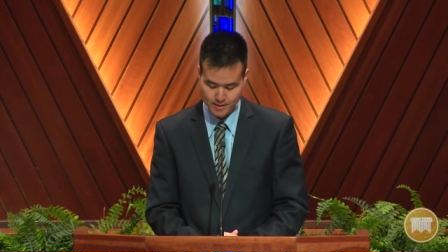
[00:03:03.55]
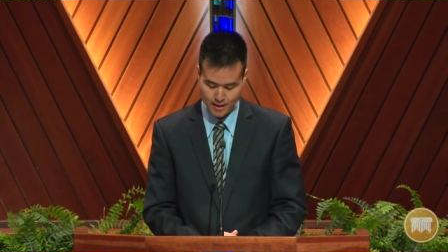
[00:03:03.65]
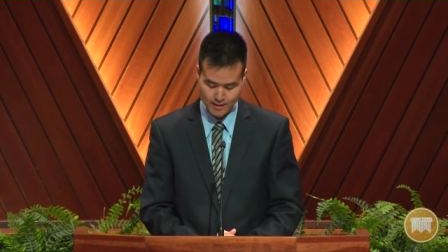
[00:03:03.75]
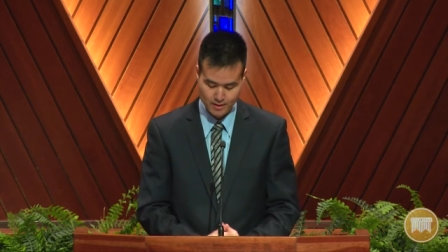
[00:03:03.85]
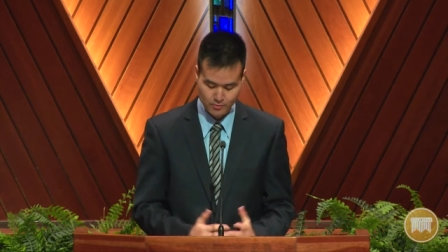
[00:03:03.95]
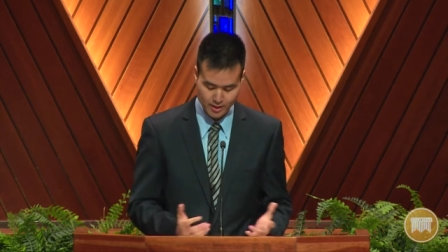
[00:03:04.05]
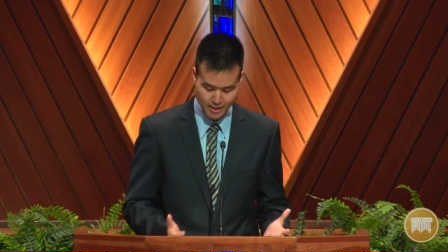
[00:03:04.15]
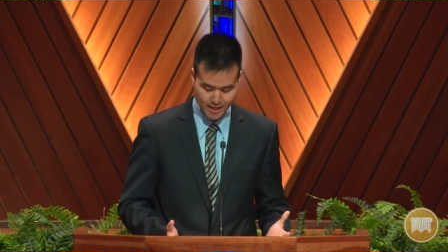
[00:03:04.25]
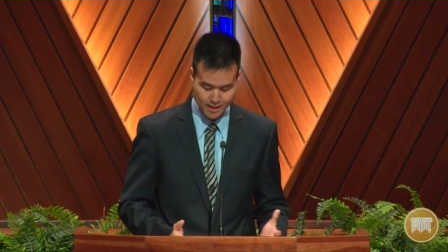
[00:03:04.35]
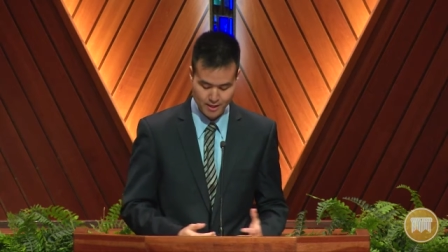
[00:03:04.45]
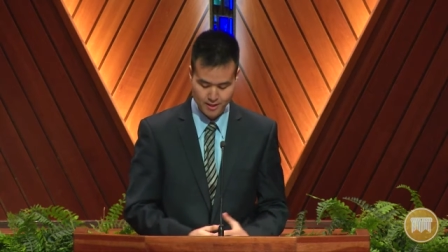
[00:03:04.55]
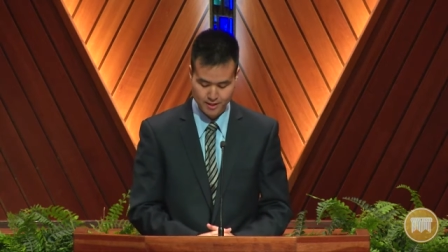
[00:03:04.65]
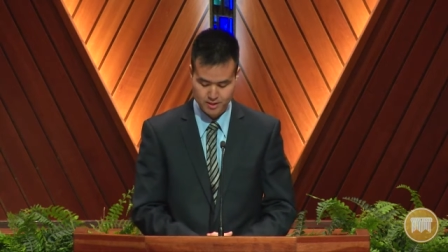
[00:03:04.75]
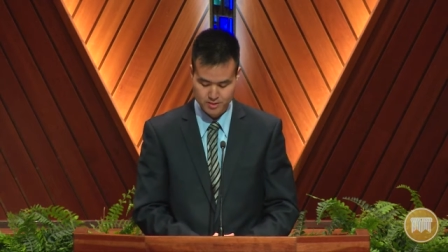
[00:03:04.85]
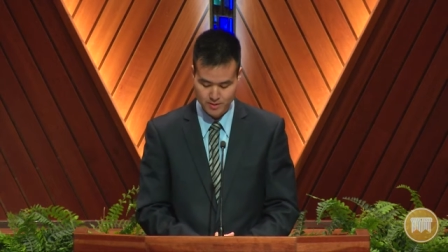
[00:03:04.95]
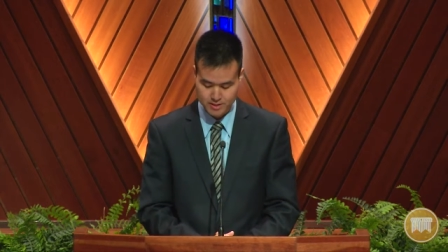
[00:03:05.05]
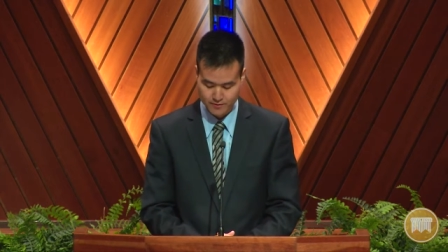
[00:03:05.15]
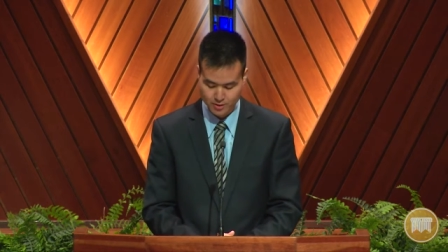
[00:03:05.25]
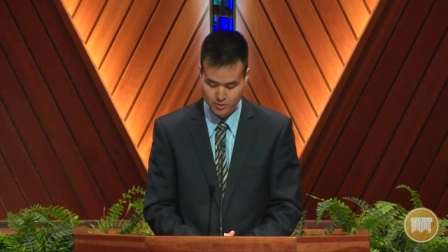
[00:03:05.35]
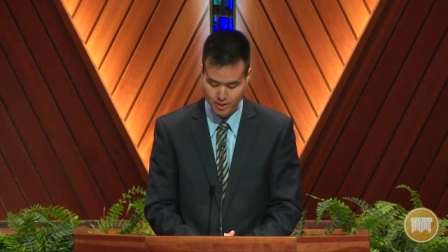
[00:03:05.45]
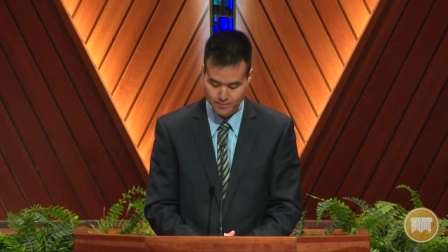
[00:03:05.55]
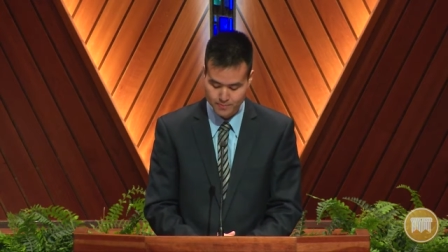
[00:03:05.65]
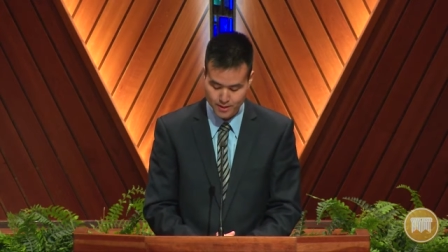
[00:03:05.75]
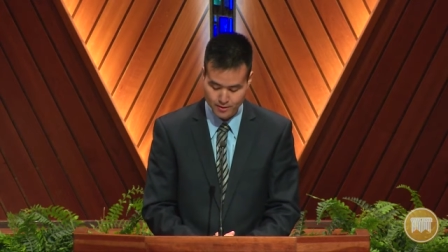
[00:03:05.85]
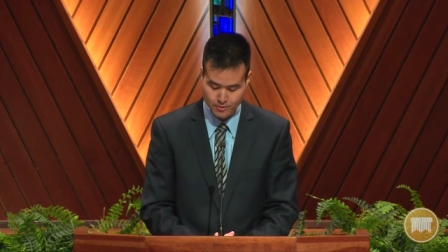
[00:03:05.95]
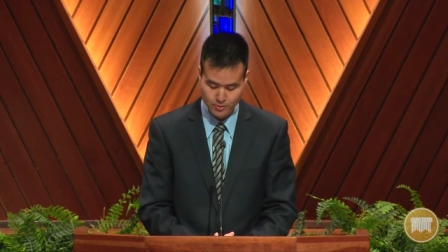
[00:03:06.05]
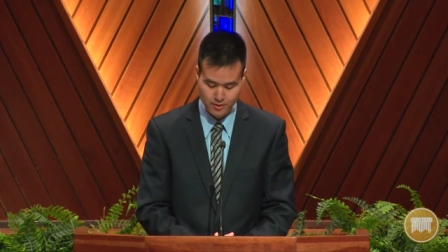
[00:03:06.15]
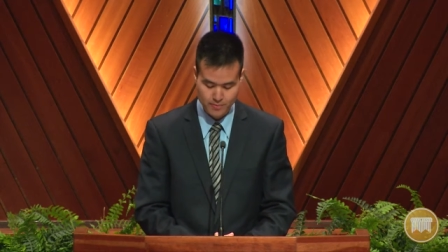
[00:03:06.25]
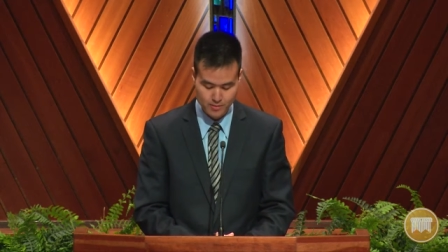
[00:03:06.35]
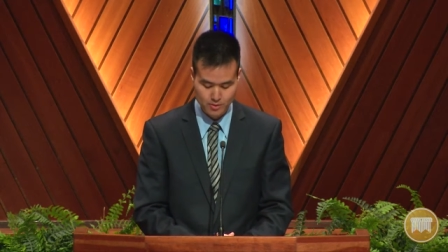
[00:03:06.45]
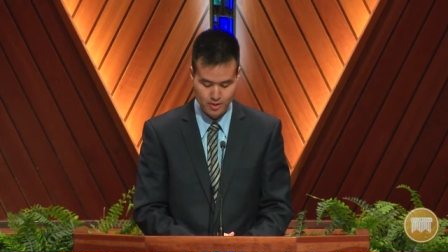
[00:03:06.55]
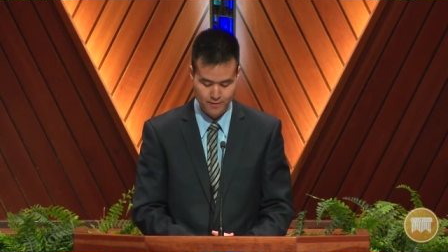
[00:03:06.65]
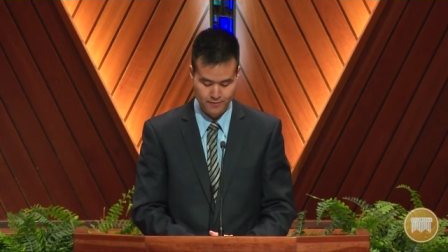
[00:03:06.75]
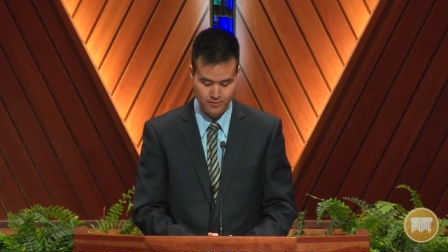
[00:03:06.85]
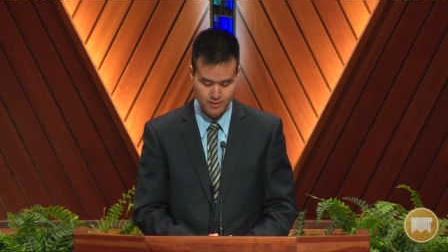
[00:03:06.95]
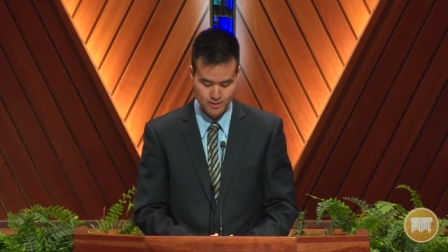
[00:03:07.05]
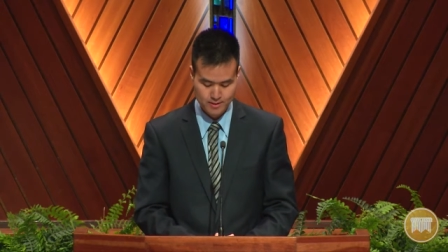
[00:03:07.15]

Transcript: I kept running ahead and thinking to myself, it will get better with minimal effort.